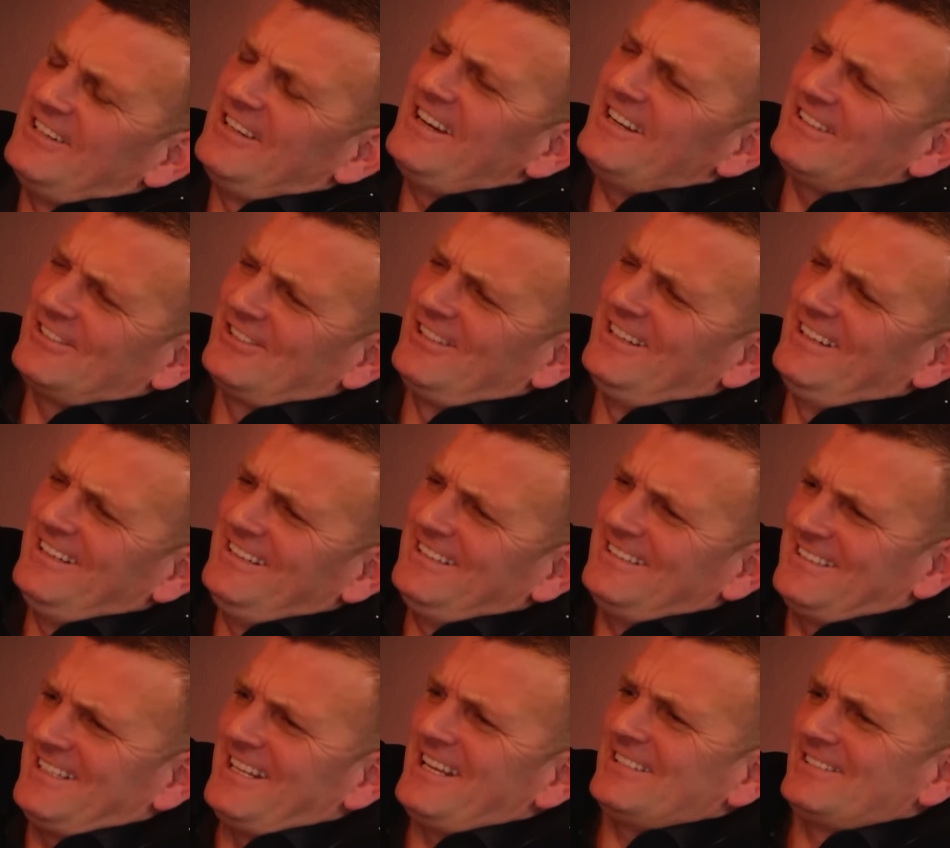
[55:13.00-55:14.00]
I myself. actually,
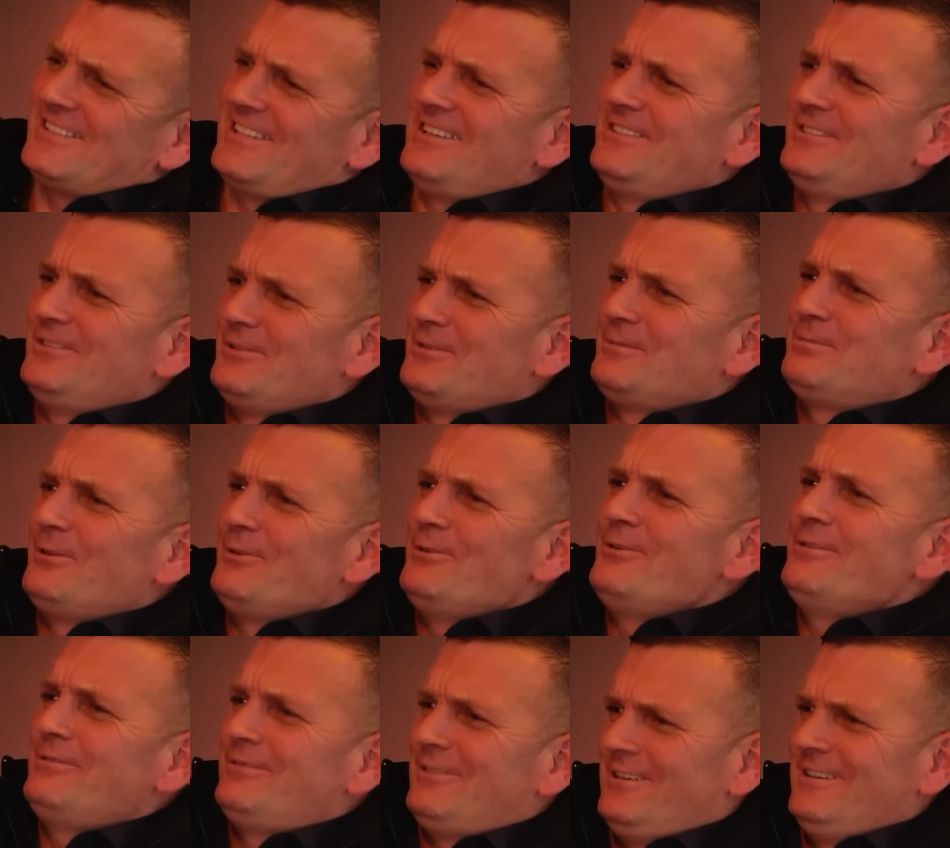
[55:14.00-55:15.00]
that's on your
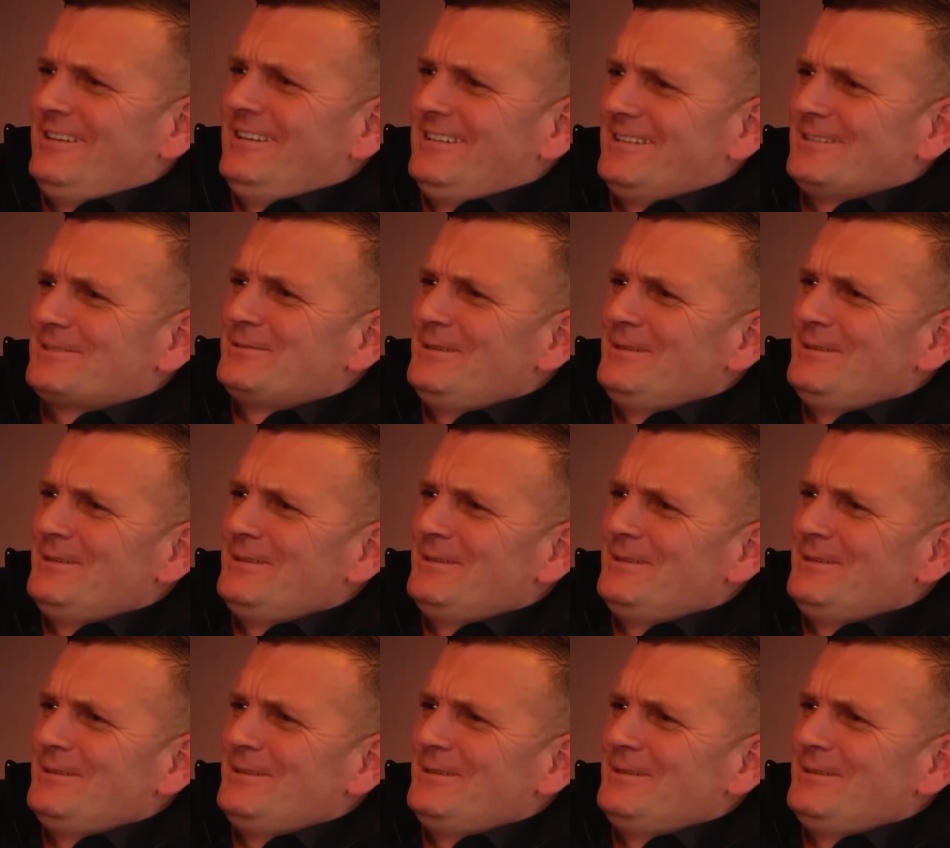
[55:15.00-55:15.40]
profile yeah.